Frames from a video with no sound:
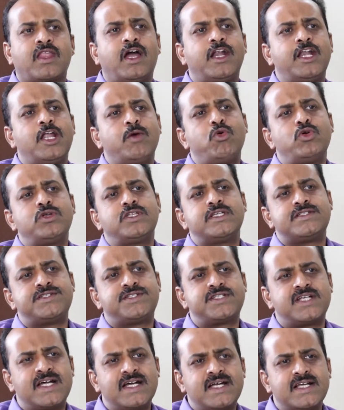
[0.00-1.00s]
And about the
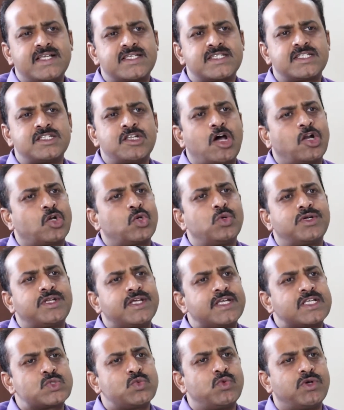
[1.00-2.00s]
drugs,
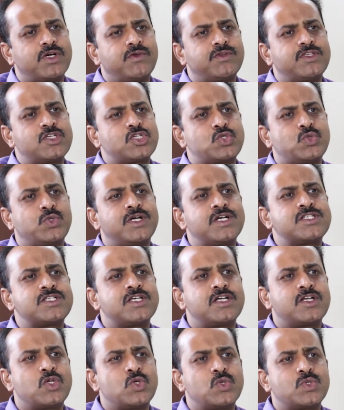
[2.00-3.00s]
narcotics, whatever the students
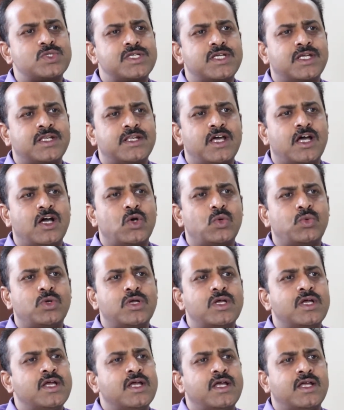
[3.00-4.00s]
are using now,
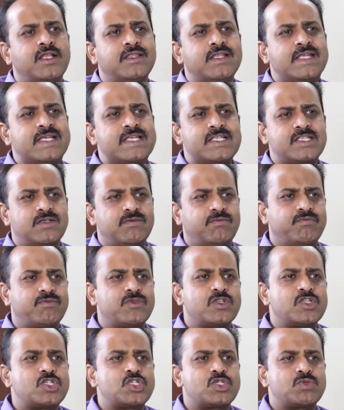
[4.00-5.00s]
the
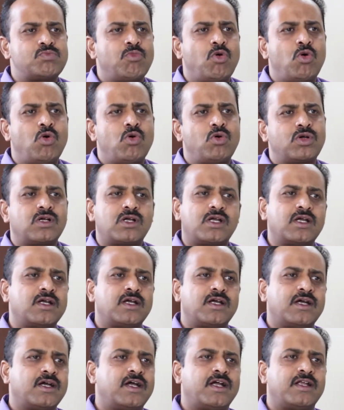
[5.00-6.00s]
smoke,
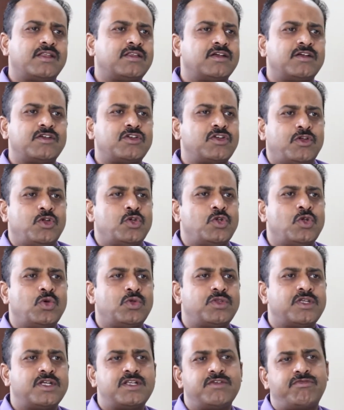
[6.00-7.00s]

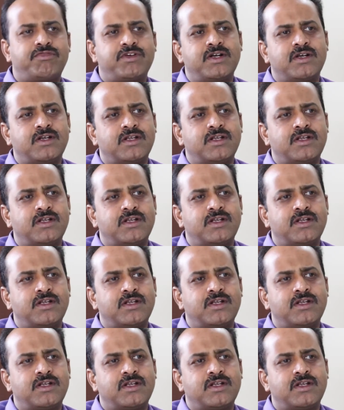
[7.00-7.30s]
the different.